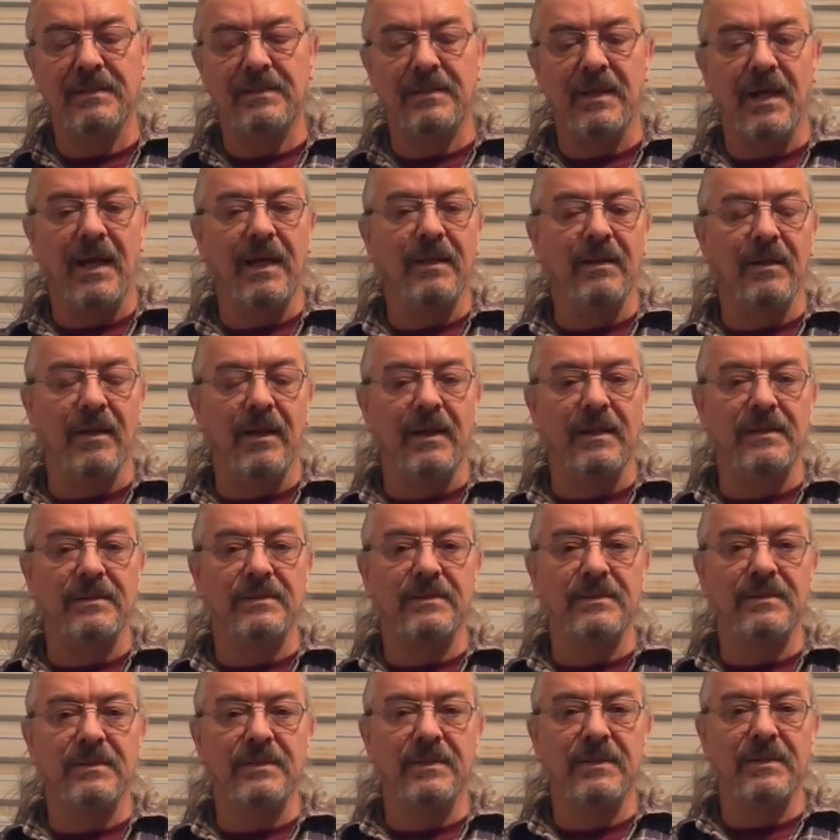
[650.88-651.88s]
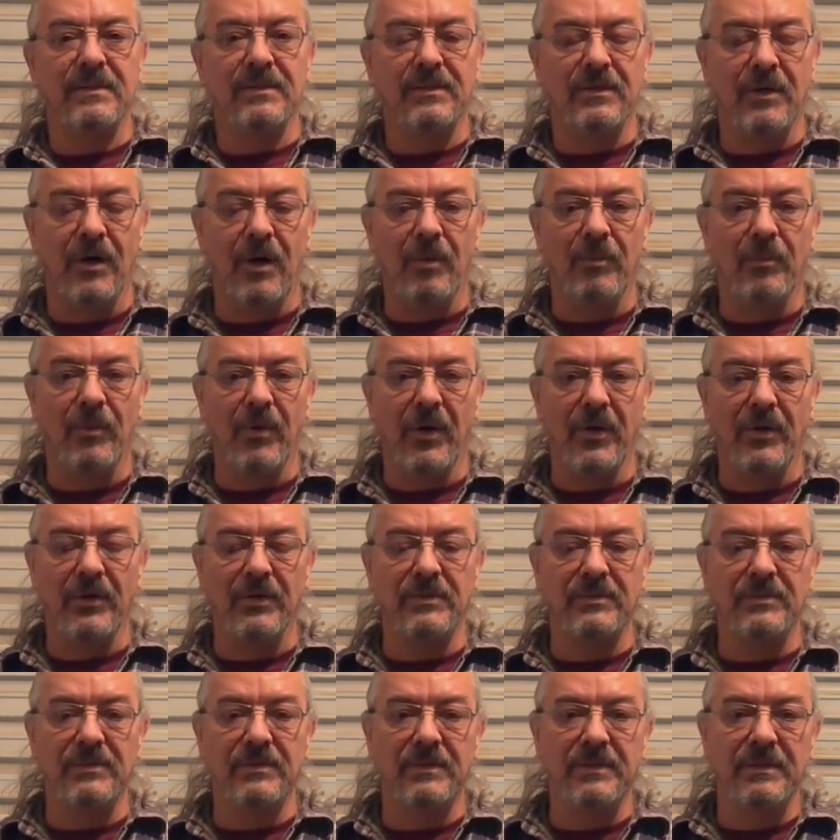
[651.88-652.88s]
tight lines, calm
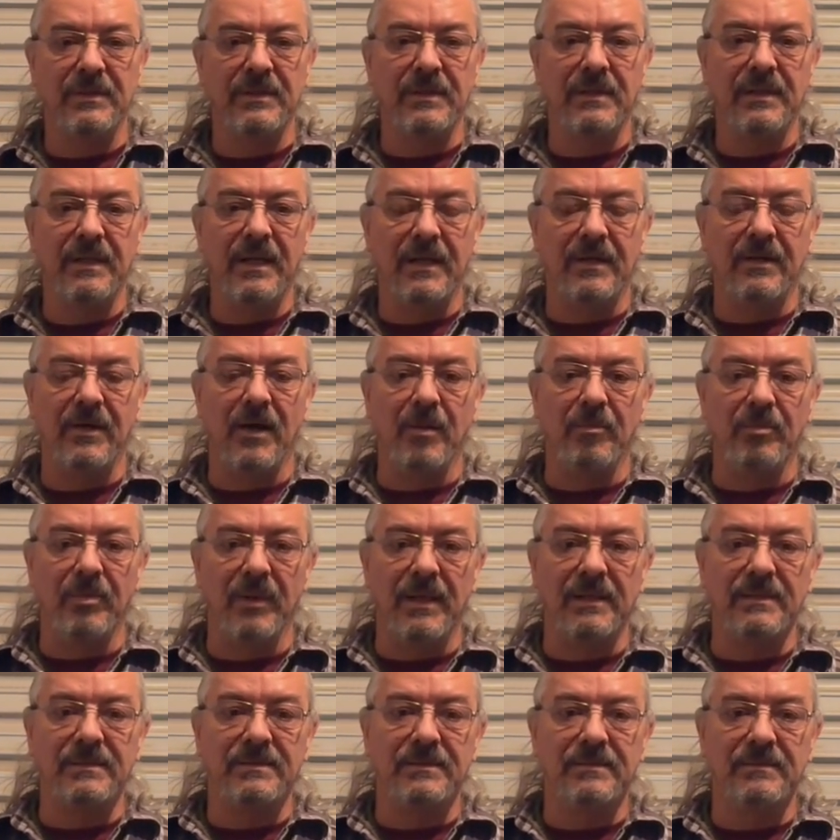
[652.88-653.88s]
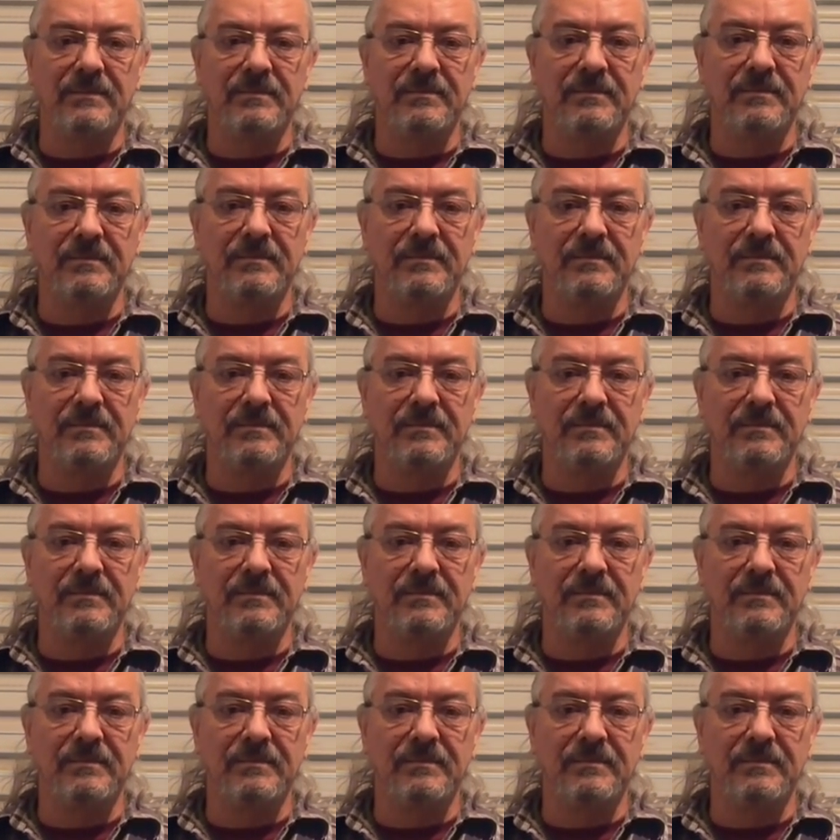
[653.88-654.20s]
waters, and God bless.